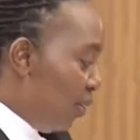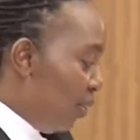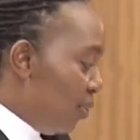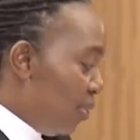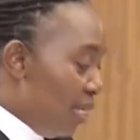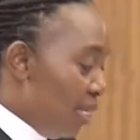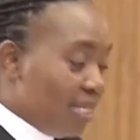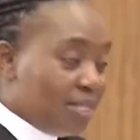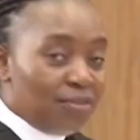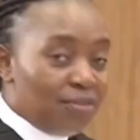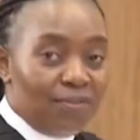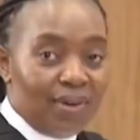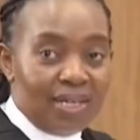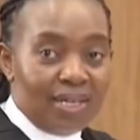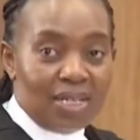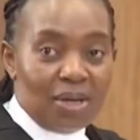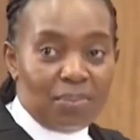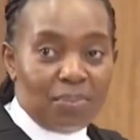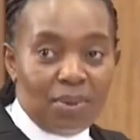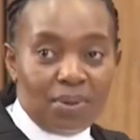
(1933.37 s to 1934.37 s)
you
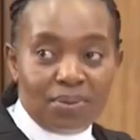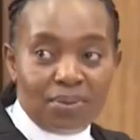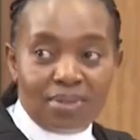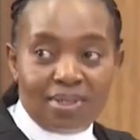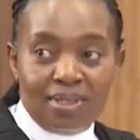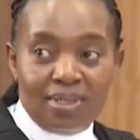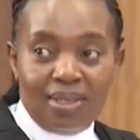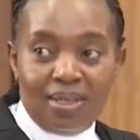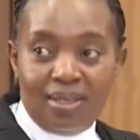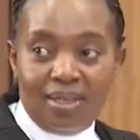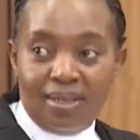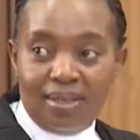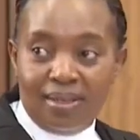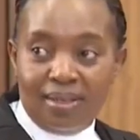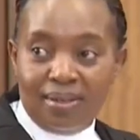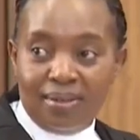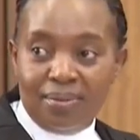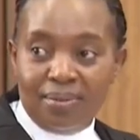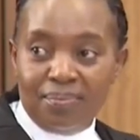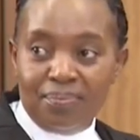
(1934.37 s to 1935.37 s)
testified about
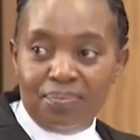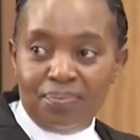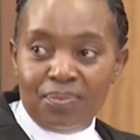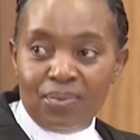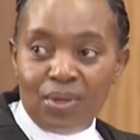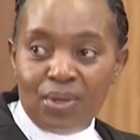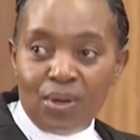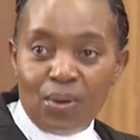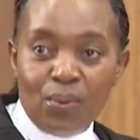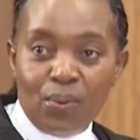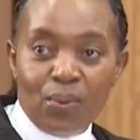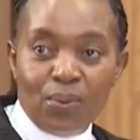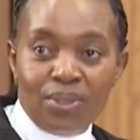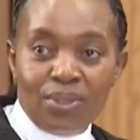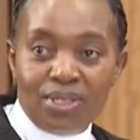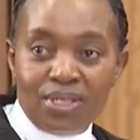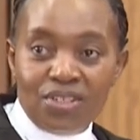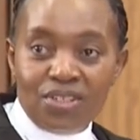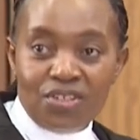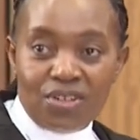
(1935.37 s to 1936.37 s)
the
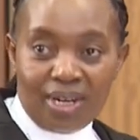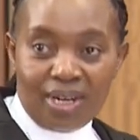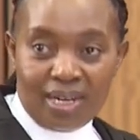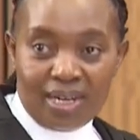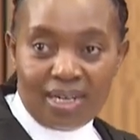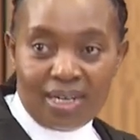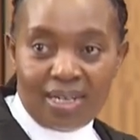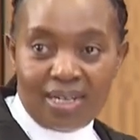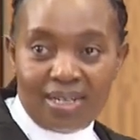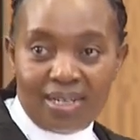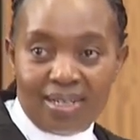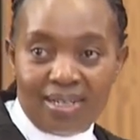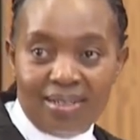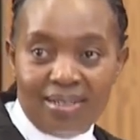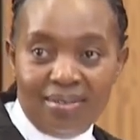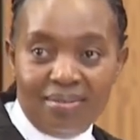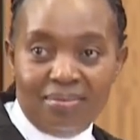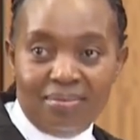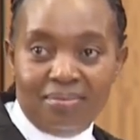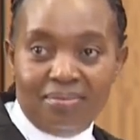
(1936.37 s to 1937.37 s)
wound track.
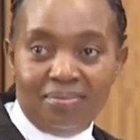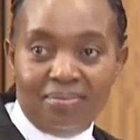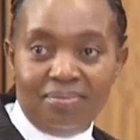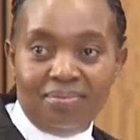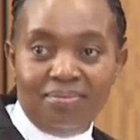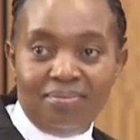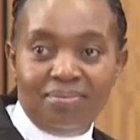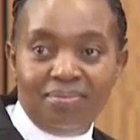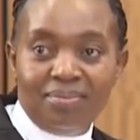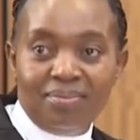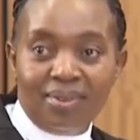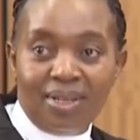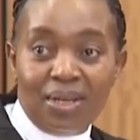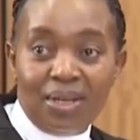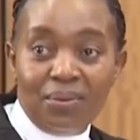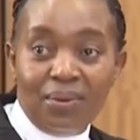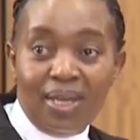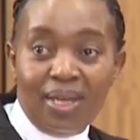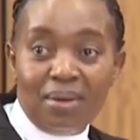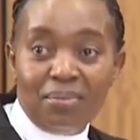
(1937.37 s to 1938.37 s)
Can
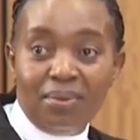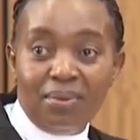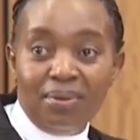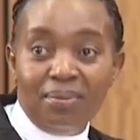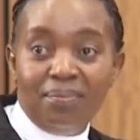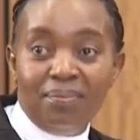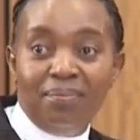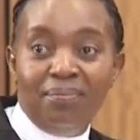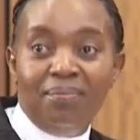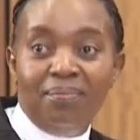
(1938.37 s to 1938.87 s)
you hear me?